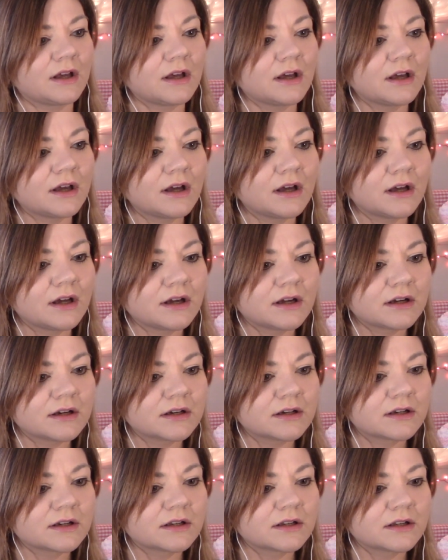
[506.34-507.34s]
He wants
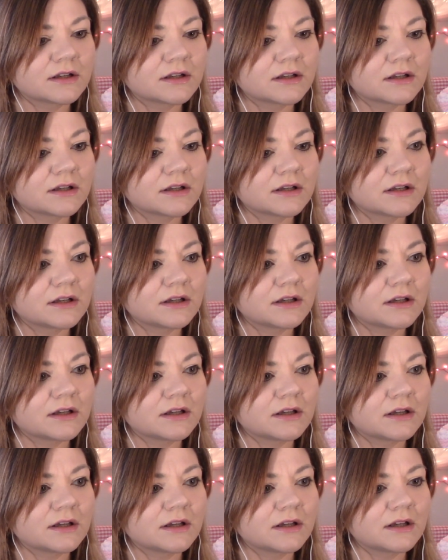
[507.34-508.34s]
you to pay
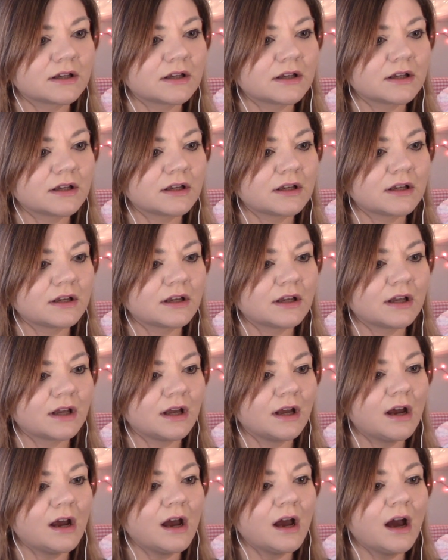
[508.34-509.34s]
him.
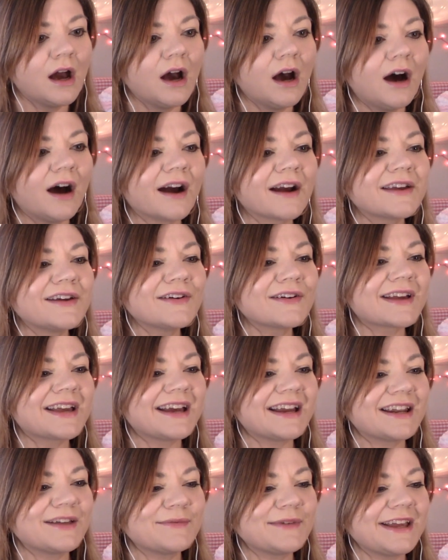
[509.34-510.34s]
Are you
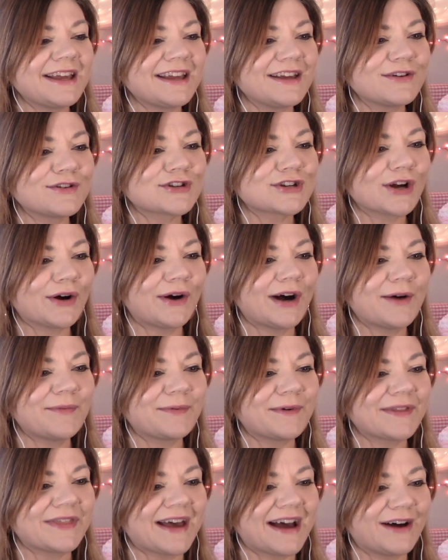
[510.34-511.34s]
kidding me? You show up
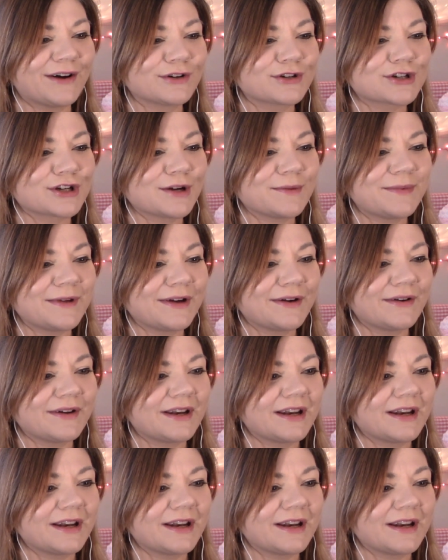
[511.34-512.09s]
without tribute?